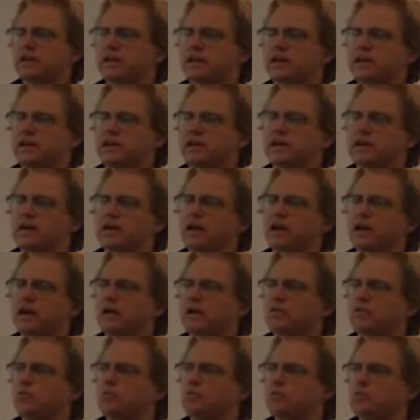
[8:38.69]

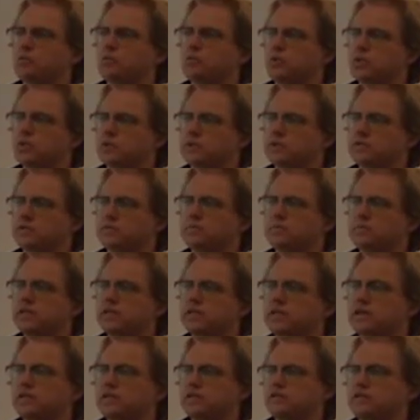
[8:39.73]
I was
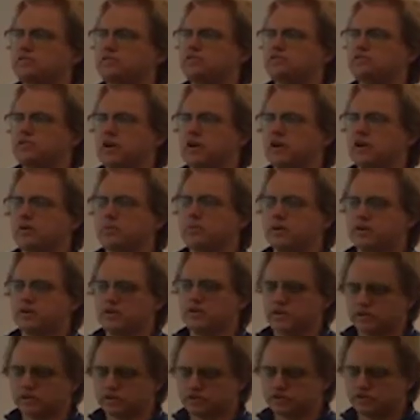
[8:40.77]
immediately struck by
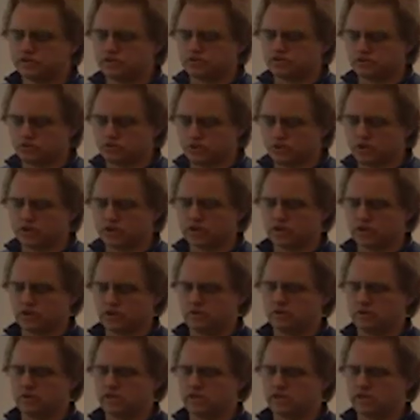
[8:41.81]
the
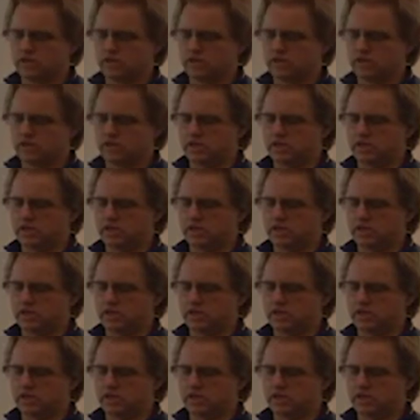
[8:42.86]
extraordinarily